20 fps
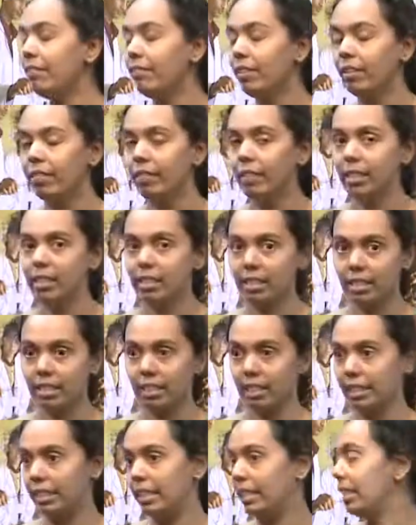we will see
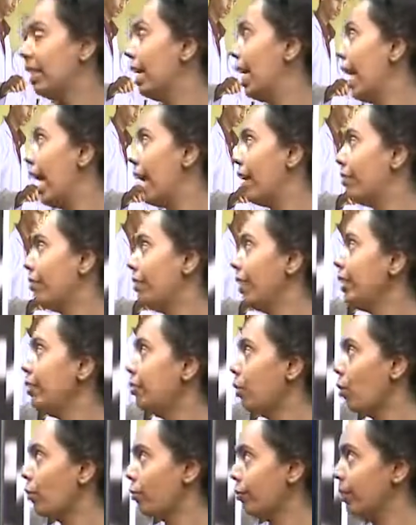the effect
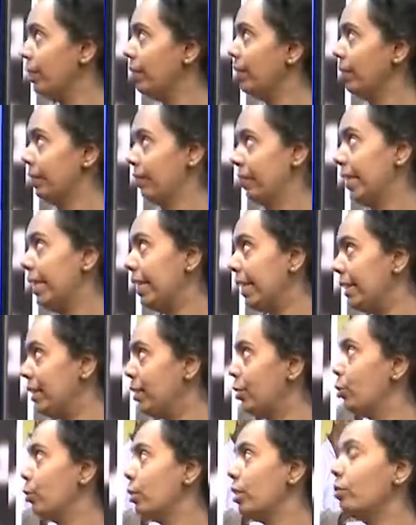of the heat
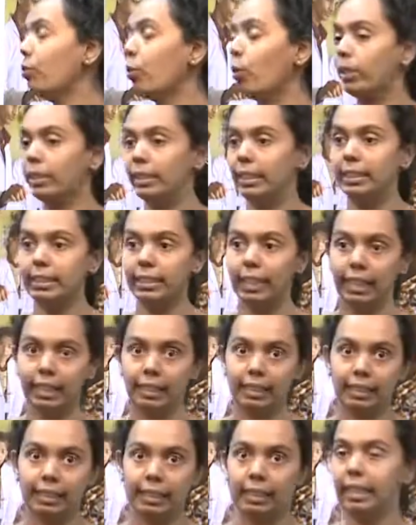to the water
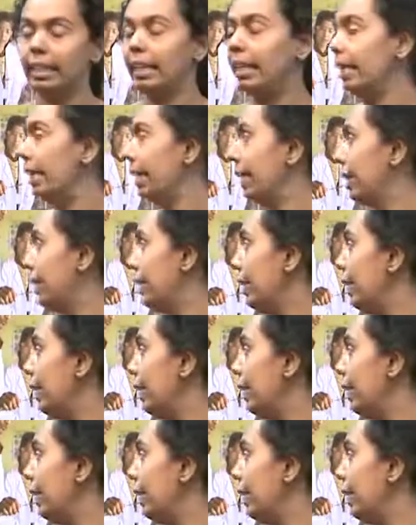cycle. In